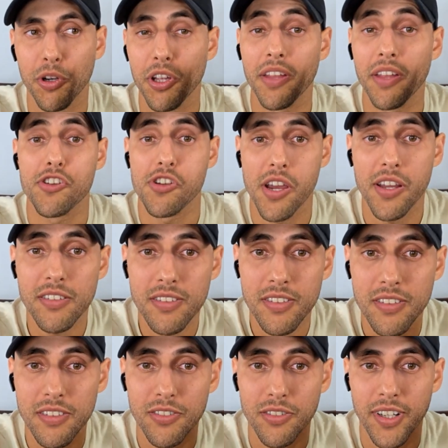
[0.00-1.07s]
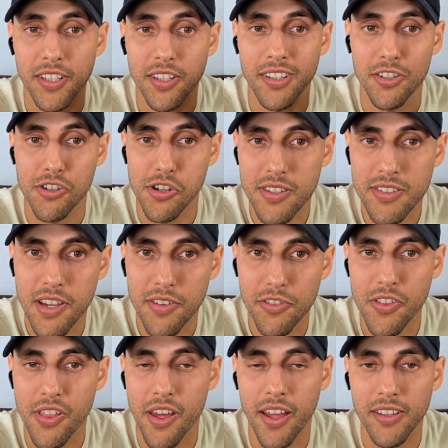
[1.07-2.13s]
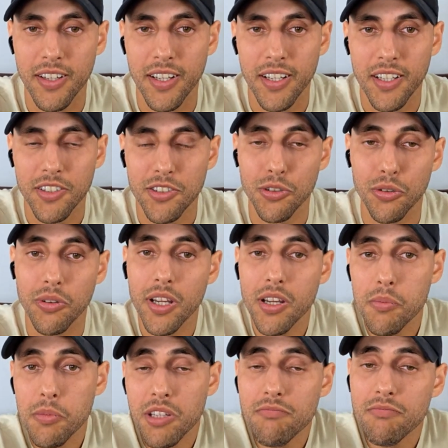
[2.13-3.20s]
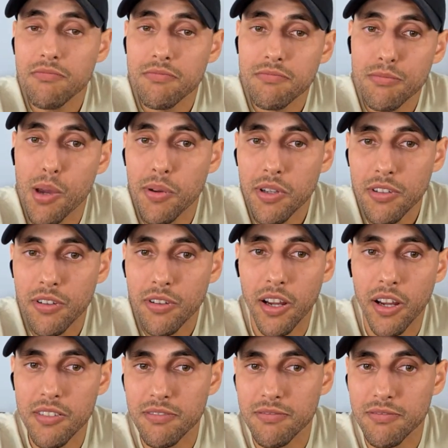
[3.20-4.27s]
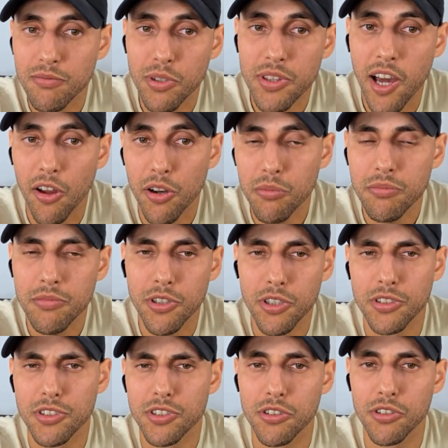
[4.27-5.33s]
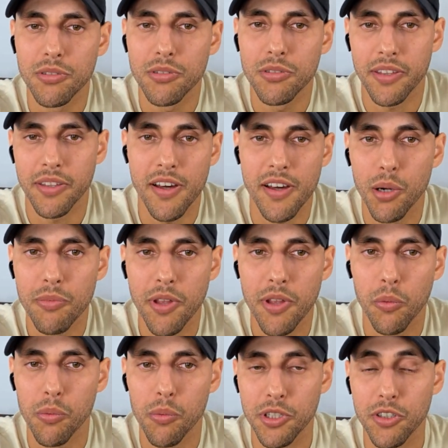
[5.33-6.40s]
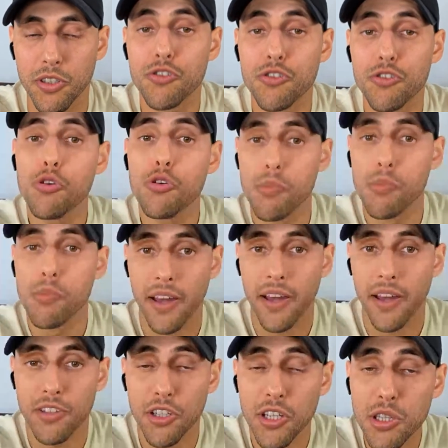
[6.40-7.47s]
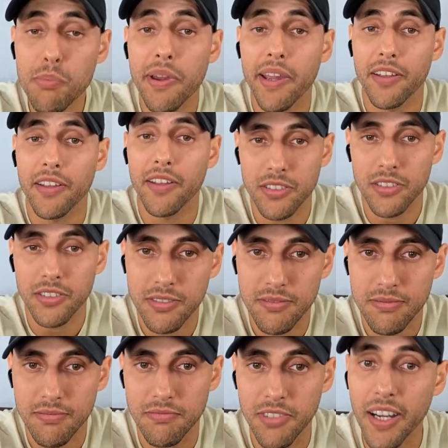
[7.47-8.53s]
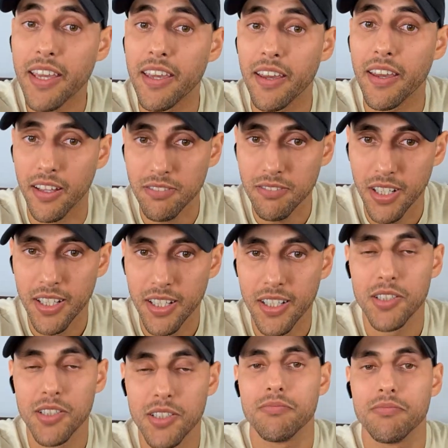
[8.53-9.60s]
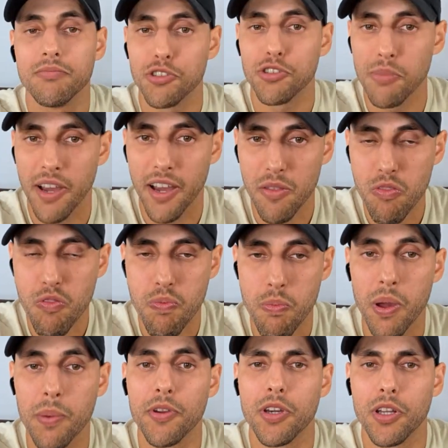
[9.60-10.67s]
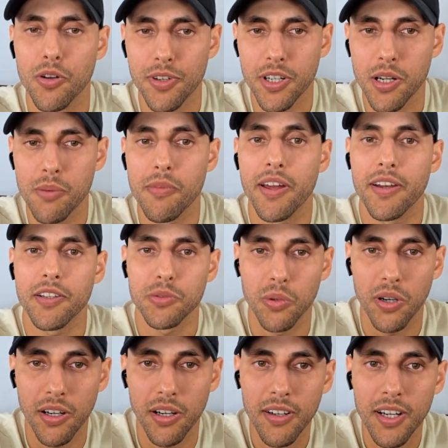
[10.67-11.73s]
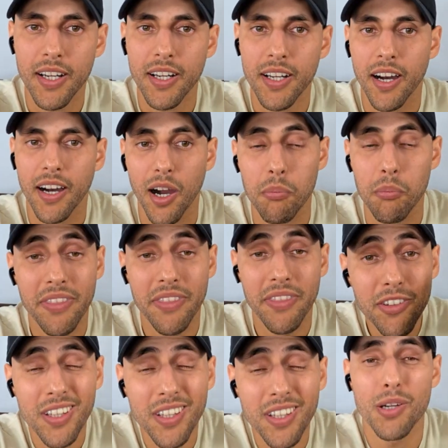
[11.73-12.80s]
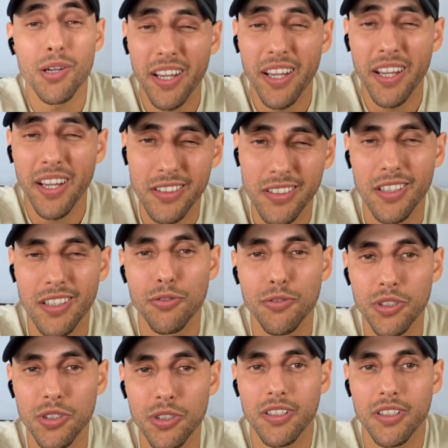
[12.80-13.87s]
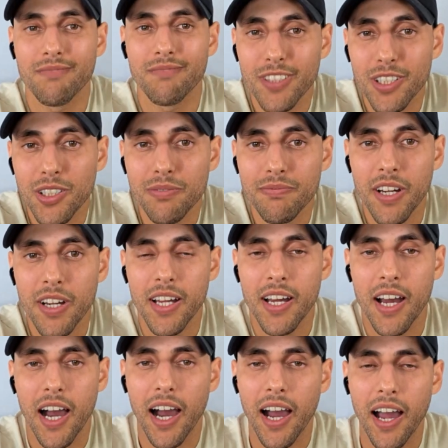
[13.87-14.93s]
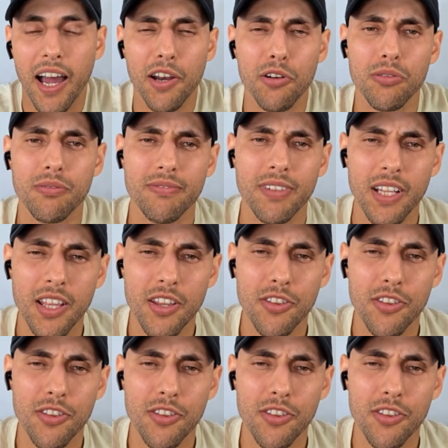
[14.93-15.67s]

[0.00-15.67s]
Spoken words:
Then what do you get? The Jets, right? You get the Jets after that. So that I mean, maybe right. Without him, you can still pick that up. That won't be too bad. And you get the Panthers again, not too bad. Maybe you can overcome that as well. But then you get the Commanders. And unfortunately, I don't